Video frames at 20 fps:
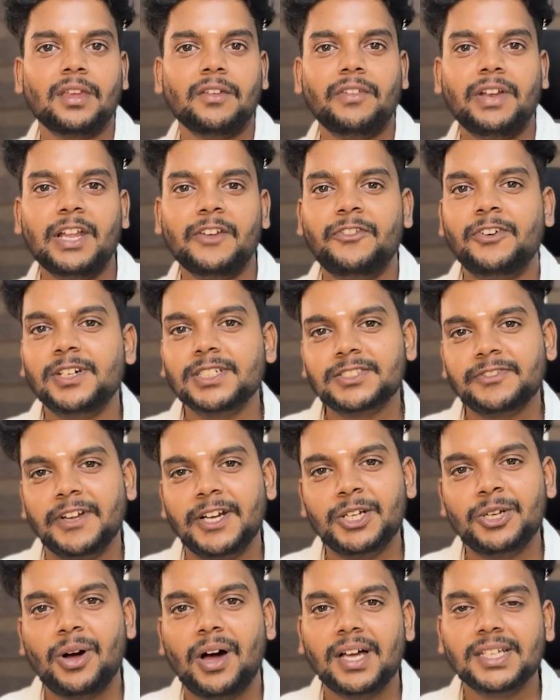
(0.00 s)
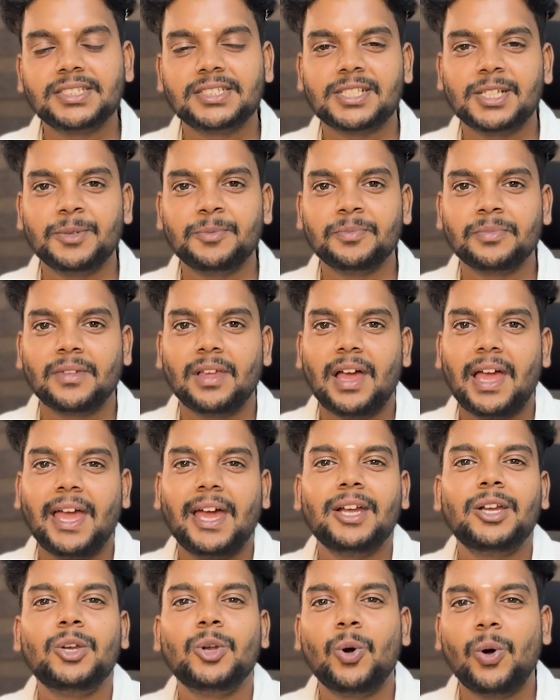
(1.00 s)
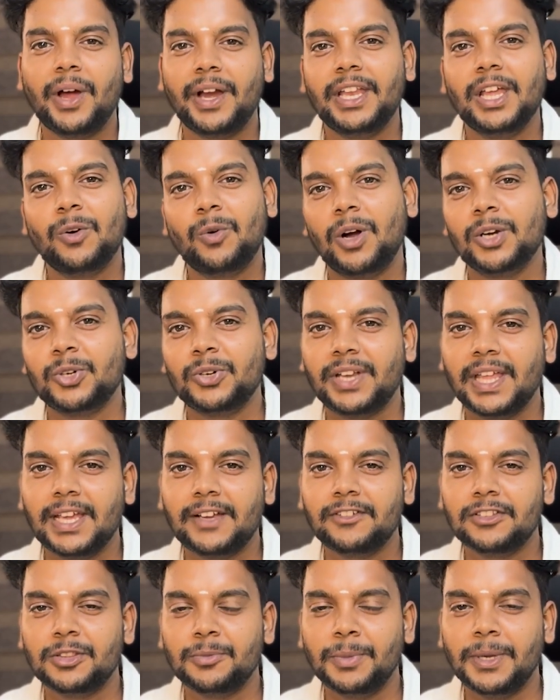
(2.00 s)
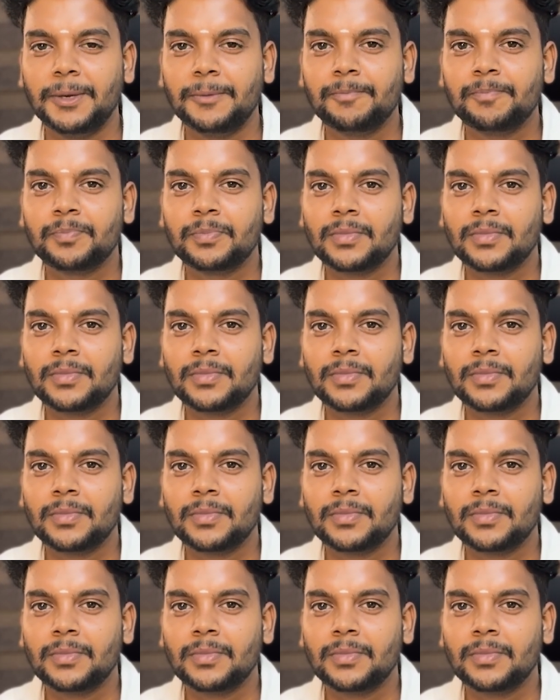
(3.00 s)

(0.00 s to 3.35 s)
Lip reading: When I first went to ashram, I had no idea what to take with me.